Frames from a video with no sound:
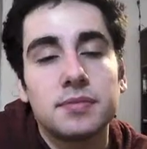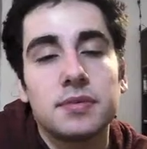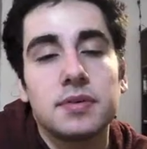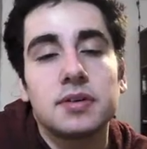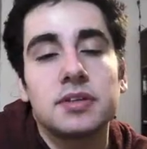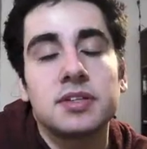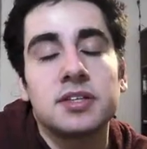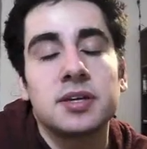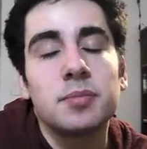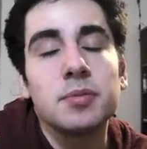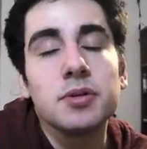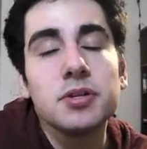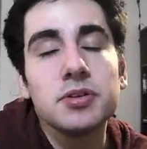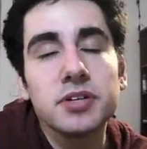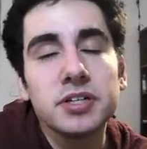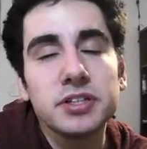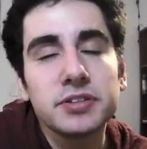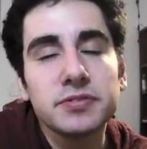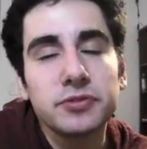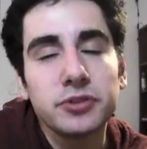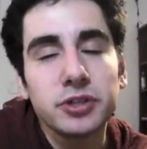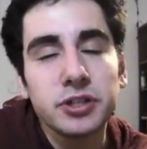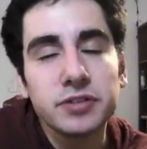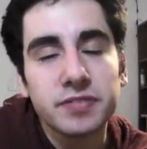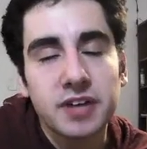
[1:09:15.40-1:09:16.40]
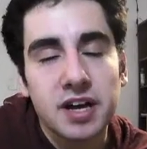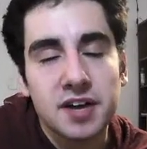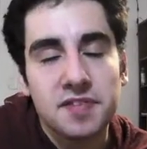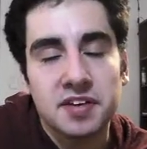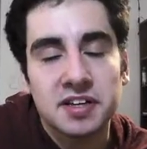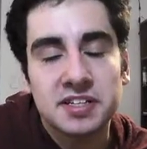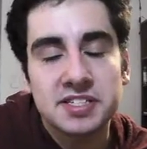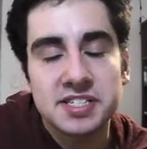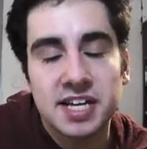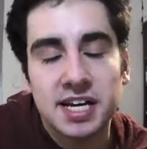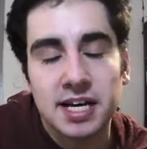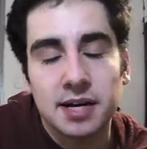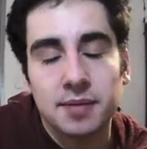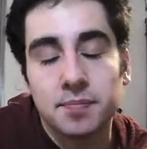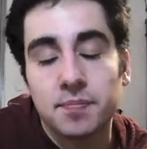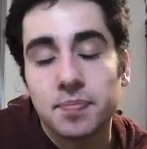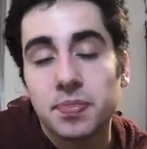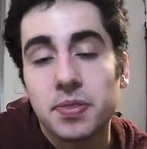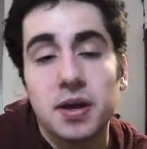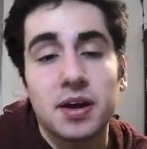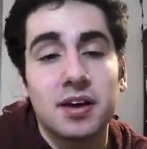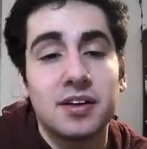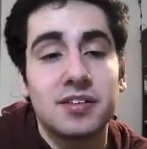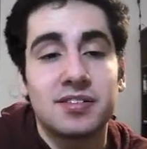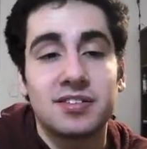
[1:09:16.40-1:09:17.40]
Number 345, exam.
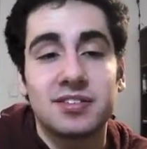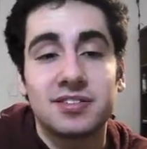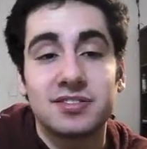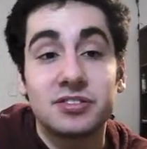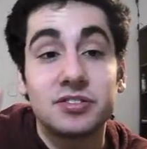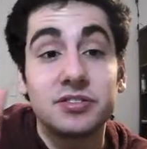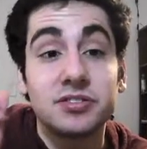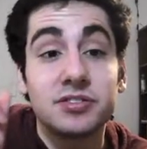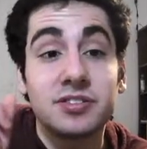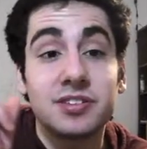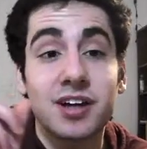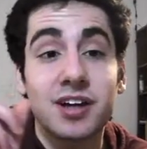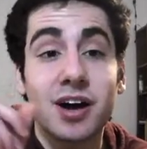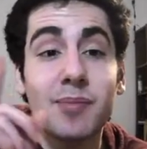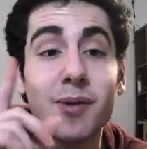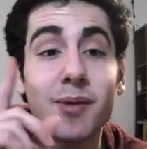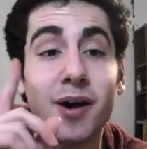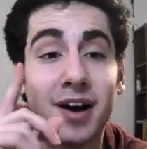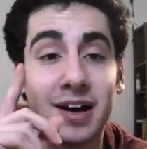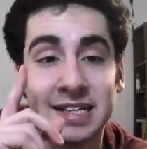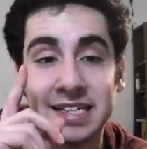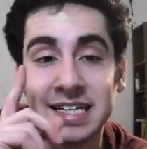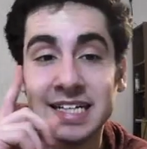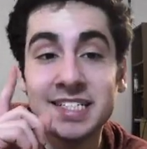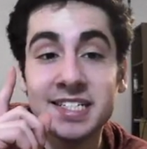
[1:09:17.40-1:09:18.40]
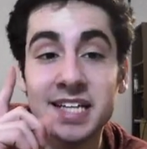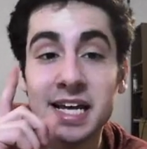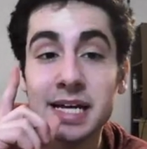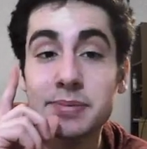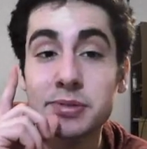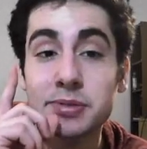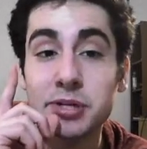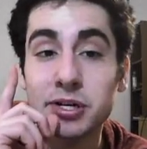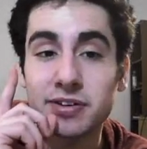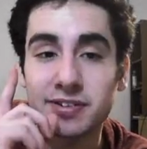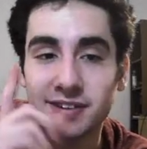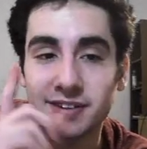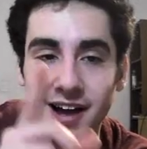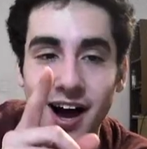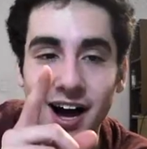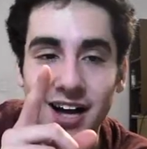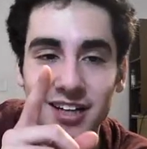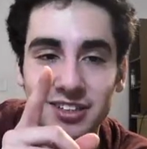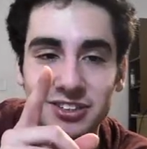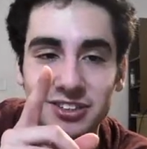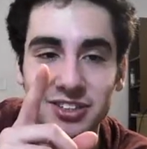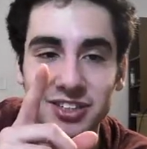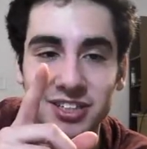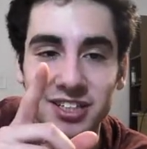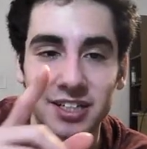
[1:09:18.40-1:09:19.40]
Come on, exams are not
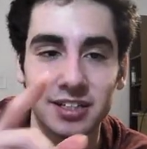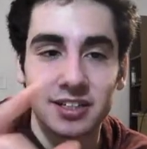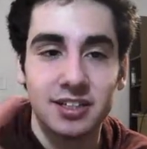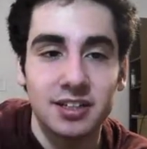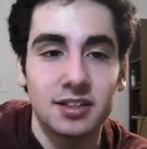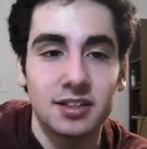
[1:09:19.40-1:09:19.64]
good.